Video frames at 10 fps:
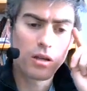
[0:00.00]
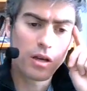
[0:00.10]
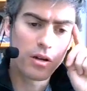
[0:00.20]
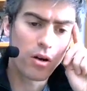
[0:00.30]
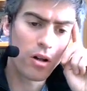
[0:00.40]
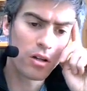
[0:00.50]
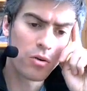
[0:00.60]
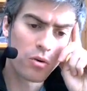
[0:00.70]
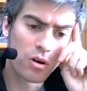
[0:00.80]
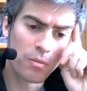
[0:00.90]

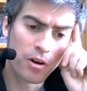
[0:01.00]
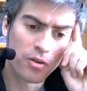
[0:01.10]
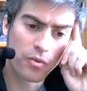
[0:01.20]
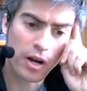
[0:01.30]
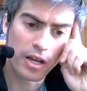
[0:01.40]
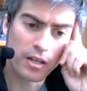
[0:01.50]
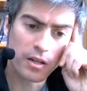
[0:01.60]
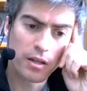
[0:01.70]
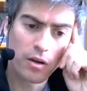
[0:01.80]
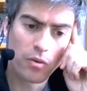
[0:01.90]
quorum on write,
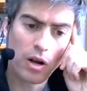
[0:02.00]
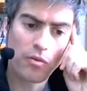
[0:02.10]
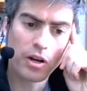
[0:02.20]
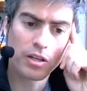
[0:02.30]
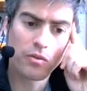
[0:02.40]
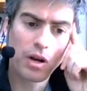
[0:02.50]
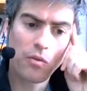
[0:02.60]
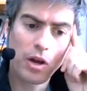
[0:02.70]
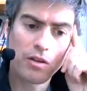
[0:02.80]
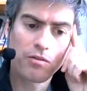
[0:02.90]
we're
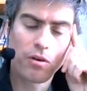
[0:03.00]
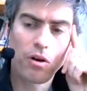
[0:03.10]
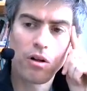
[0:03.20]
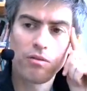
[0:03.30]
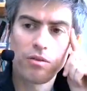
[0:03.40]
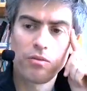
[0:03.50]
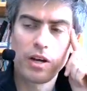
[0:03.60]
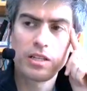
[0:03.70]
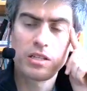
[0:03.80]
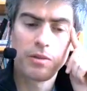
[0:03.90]
not waiting for all of the
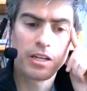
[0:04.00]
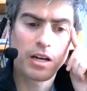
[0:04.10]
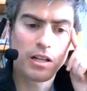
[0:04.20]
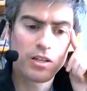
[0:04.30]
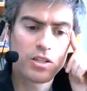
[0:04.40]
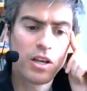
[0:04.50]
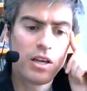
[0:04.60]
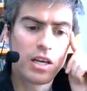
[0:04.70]
writes to be acknowledged.